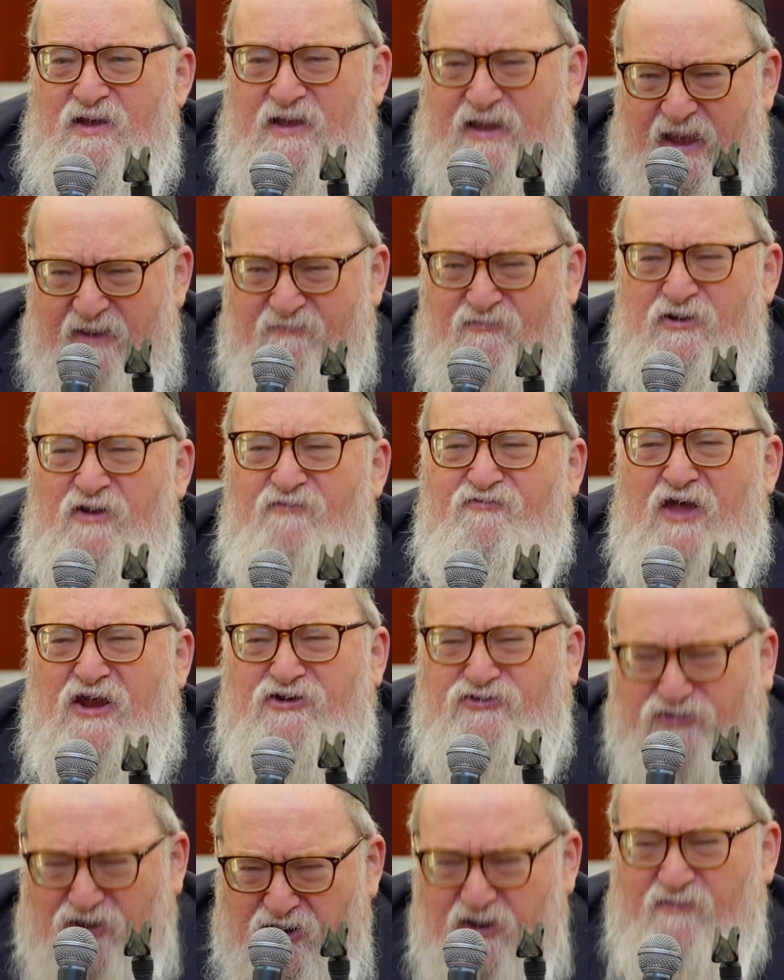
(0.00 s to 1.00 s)
even if they
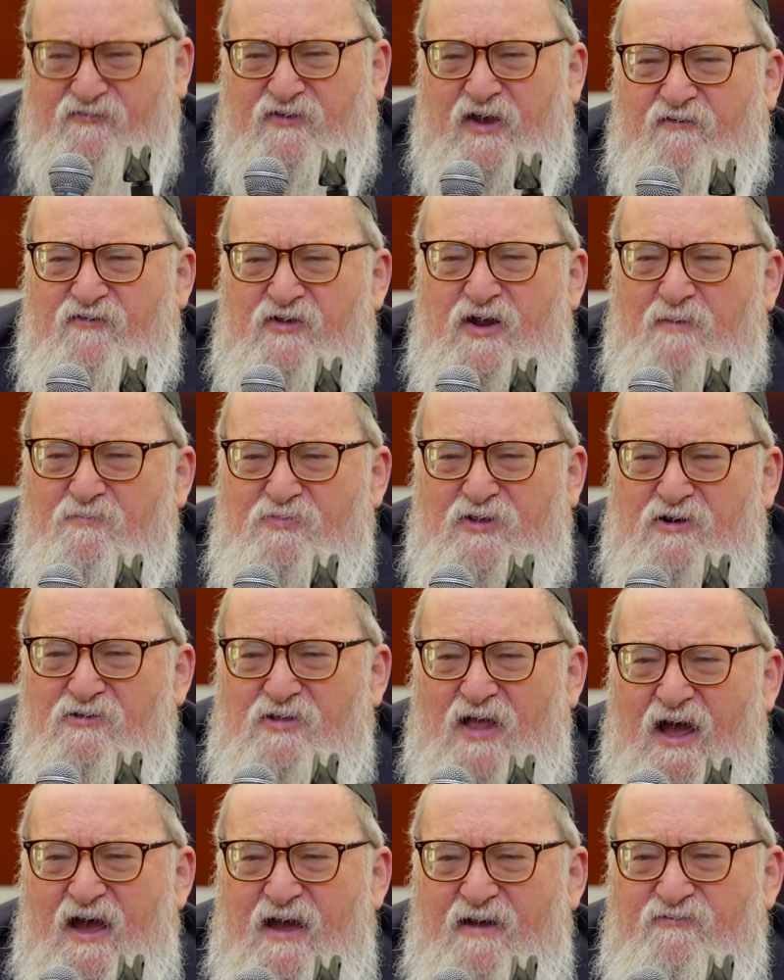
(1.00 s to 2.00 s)
should have given up their
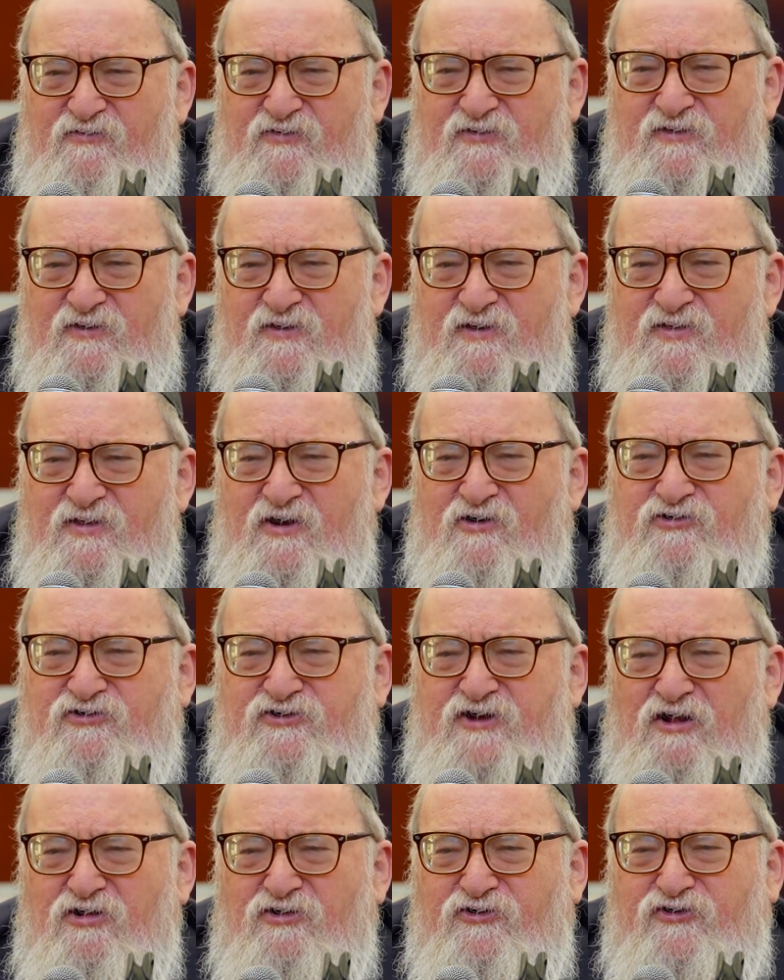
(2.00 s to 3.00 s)
lives, they're
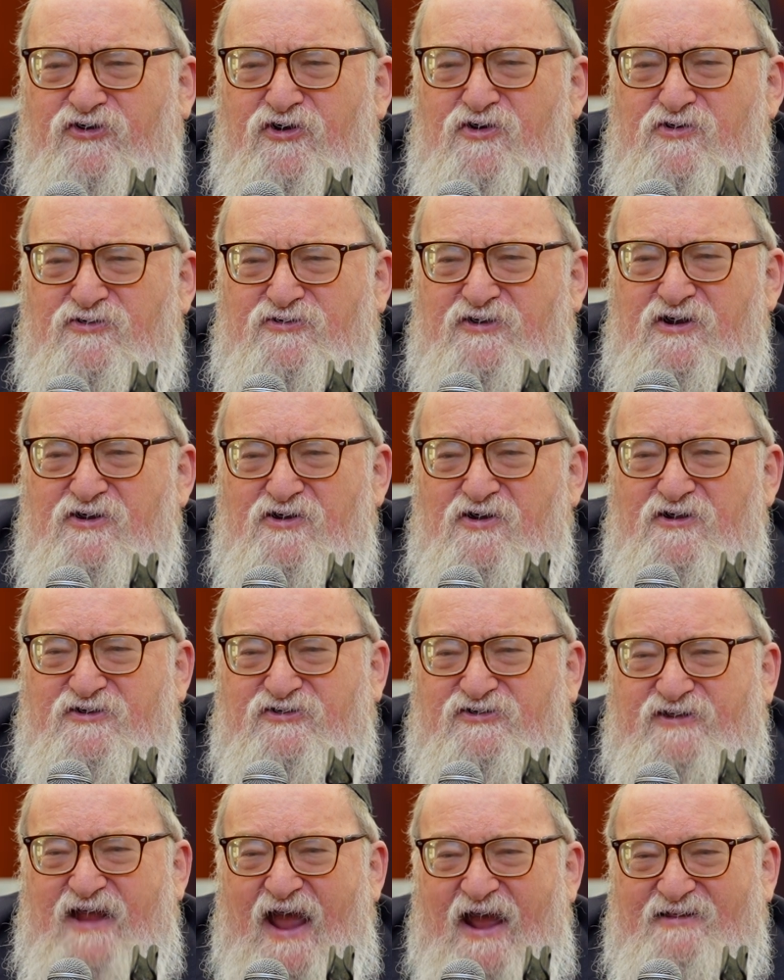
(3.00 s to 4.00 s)
still Jews in good
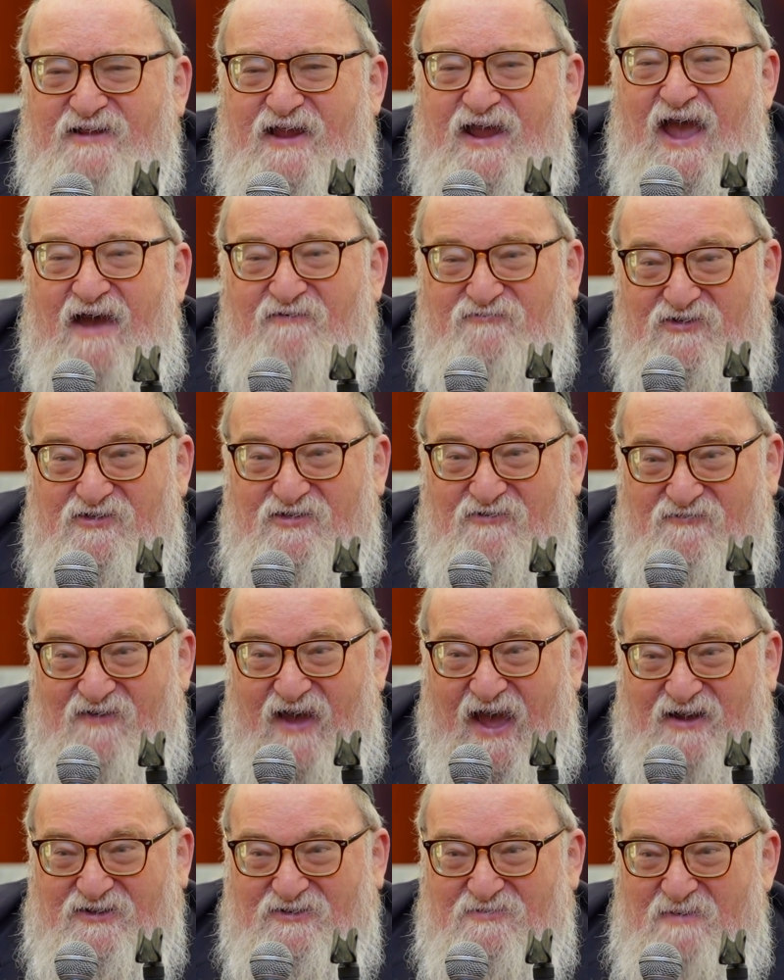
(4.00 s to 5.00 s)
standing after the
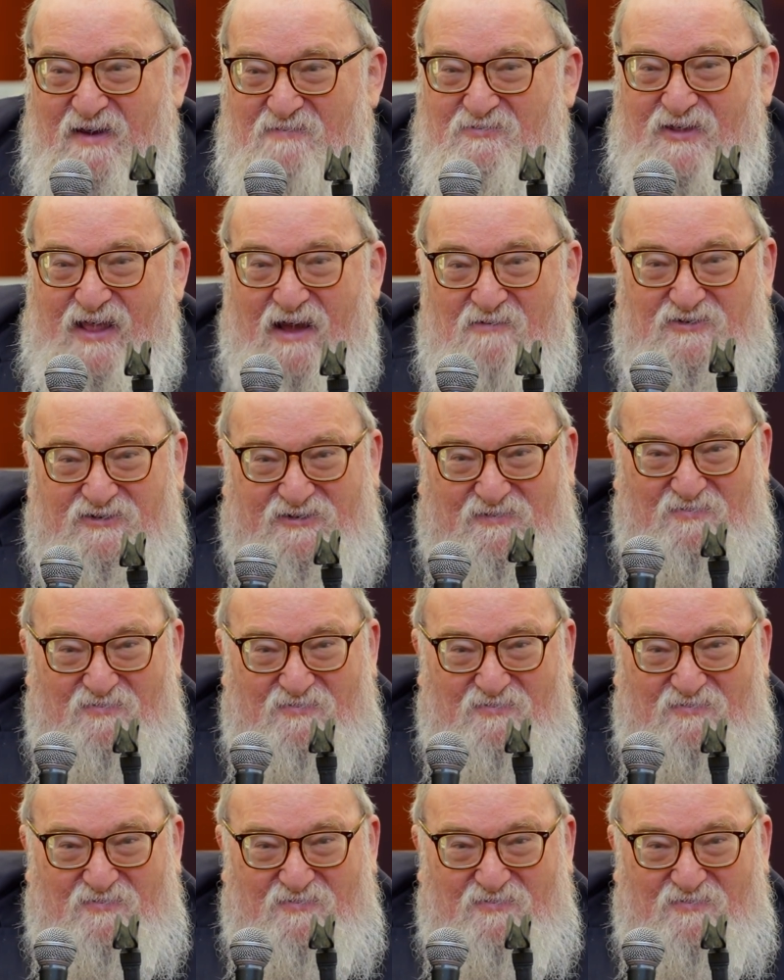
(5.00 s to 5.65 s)
fact. Remember, that was the